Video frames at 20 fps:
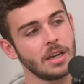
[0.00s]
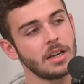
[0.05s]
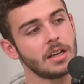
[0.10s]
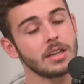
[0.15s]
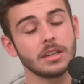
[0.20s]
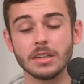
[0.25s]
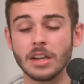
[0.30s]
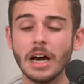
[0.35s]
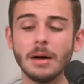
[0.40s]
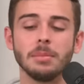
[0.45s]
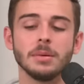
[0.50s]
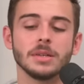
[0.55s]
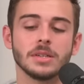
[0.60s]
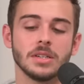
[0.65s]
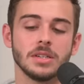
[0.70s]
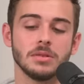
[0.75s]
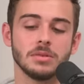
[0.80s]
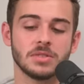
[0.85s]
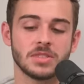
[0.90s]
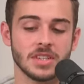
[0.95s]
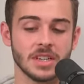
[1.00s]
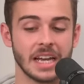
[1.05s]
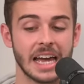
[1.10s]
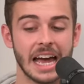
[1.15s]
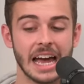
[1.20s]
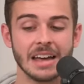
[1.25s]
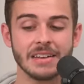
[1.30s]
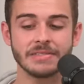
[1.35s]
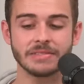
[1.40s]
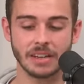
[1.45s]
Mm.
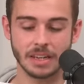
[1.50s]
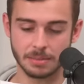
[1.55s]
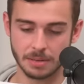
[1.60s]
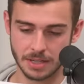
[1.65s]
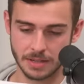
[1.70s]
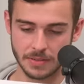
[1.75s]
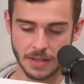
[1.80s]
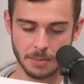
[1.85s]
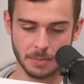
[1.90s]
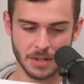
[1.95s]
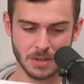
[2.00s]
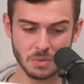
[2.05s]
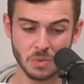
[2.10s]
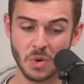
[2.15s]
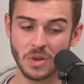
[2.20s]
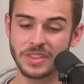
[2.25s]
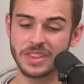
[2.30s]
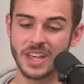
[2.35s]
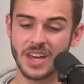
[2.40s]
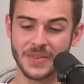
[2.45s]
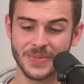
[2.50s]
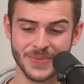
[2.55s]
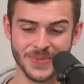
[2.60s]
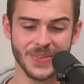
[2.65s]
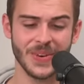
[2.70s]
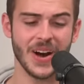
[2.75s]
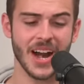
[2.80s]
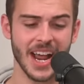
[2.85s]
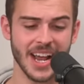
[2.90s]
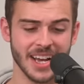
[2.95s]
WTF, I believe that means. What the
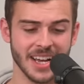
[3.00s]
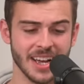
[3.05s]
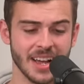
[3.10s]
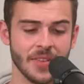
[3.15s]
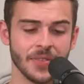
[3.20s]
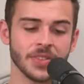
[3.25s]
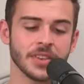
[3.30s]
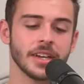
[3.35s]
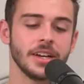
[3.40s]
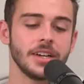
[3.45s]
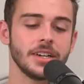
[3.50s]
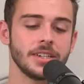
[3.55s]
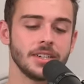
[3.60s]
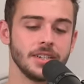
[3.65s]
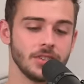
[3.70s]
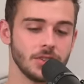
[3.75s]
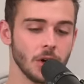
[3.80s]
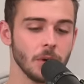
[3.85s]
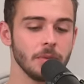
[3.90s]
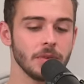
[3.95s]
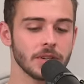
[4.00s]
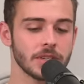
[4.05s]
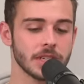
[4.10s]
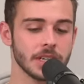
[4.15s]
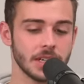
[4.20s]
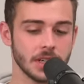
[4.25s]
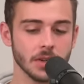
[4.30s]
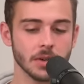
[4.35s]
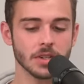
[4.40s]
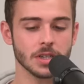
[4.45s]
frig? Mm. She's obviously
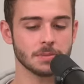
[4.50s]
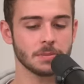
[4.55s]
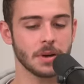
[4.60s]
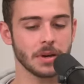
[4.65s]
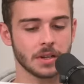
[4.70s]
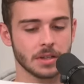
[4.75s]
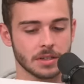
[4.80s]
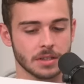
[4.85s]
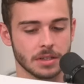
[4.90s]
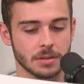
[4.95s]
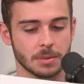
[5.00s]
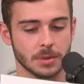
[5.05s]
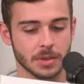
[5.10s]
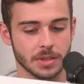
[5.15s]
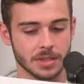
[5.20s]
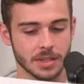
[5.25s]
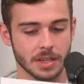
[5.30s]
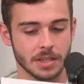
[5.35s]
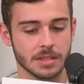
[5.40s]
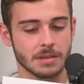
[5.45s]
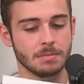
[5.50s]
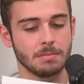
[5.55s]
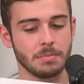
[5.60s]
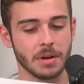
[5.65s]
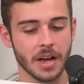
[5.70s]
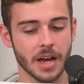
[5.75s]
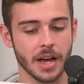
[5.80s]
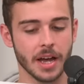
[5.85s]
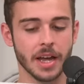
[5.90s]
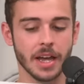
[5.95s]
not spoken to the boy since,
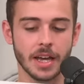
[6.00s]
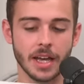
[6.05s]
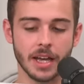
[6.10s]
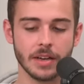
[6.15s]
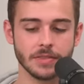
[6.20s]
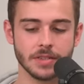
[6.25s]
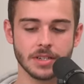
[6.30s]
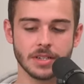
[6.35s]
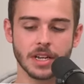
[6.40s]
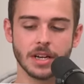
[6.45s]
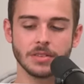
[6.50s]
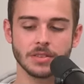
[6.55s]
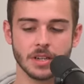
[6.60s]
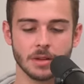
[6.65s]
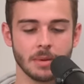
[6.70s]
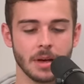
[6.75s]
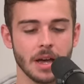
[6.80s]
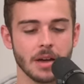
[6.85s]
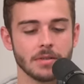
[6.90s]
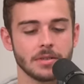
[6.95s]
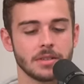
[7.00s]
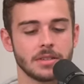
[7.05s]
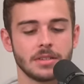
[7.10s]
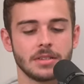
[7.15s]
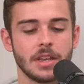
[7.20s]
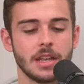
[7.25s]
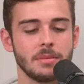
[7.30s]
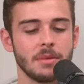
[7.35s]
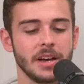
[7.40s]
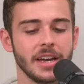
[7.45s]
but if she tells her parents,
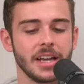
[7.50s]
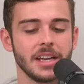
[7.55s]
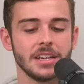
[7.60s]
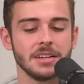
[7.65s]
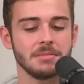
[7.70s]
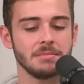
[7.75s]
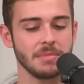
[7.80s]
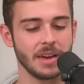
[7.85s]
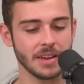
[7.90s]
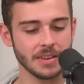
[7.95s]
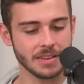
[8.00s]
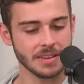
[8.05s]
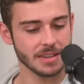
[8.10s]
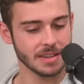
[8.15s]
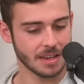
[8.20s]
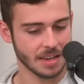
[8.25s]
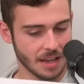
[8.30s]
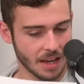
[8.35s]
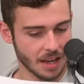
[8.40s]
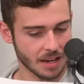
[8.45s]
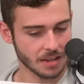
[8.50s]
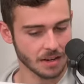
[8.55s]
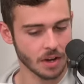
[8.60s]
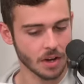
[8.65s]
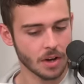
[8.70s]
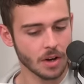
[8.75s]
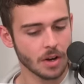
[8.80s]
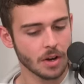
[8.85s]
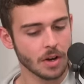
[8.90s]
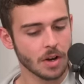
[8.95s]
they might end up meeting again.
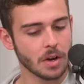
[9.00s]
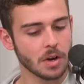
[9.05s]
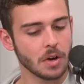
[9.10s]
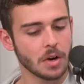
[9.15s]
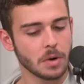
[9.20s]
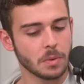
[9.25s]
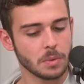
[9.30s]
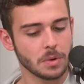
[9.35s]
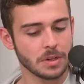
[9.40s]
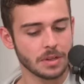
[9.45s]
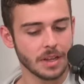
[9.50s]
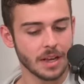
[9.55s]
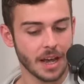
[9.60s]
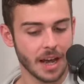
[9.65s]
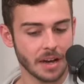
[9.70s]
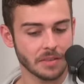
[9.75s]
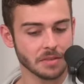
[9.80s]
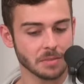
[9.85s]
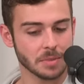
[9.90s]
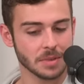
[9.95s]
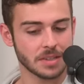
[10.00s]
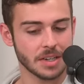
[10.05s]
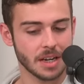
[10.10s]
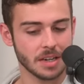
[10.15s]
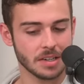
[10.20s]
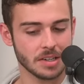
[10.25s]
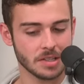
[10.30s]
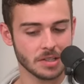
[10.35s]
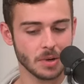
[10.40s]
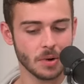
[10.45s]
Would they have to
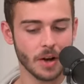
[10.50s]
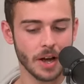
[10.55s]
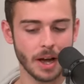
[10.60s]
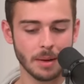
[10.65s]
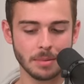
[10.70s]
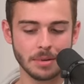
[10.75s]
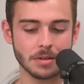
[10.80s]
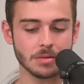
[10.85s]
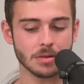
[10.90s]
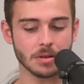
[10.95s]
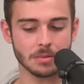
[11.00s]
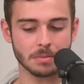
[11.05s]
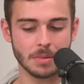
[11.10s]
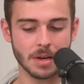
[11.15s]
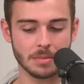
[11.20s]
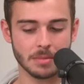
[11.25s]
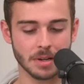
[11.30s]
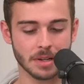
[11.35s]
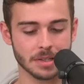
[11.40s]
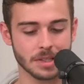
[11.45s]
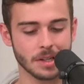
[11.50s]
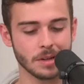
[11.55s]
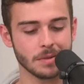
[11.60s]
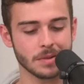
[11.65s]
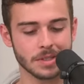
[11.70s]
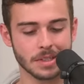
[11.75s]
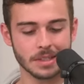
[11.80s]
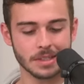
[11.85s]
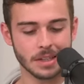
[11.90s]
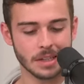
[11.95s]
pretend it's not happened or admit because they
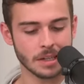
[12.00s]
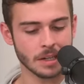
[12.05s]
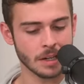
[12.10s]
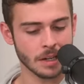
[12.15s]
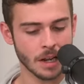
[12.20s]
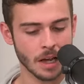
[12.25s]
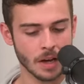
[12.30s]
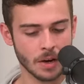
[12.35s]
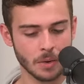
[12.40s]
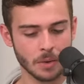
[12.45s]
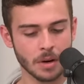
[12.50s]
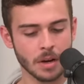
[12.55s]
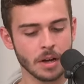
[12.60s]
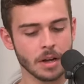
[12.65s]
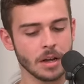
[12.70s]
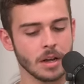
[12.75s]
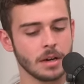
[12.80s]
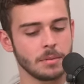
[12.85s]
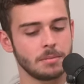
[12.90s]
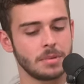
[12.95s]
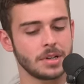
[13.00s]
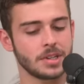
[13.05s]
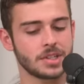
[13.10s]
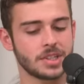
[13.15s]
obviously didn't know? but